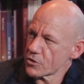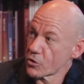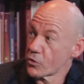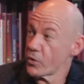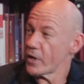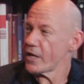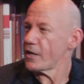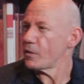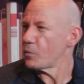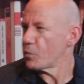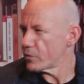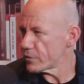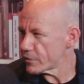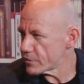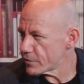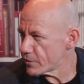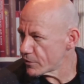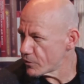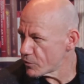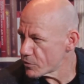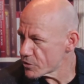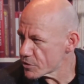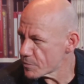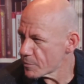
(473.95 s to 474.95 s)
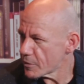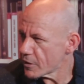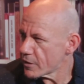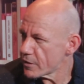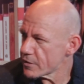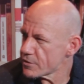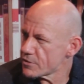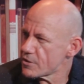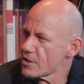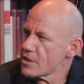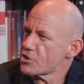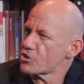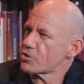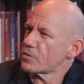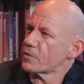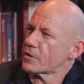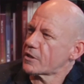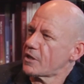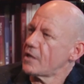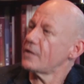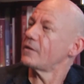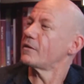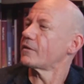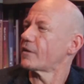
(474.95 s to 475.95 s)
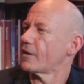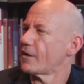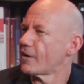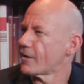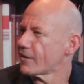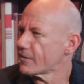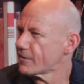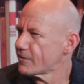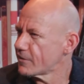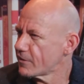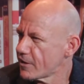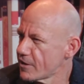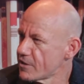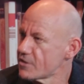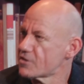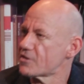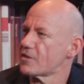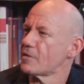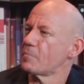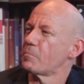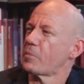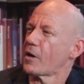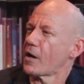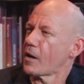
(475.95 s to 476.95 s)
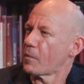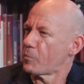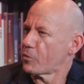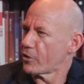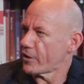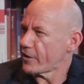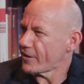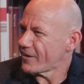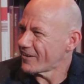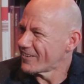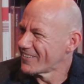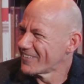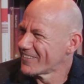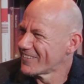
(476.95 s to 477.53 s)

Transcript: Greenwood, who was my teacher at kindergarten in Zimbabwe,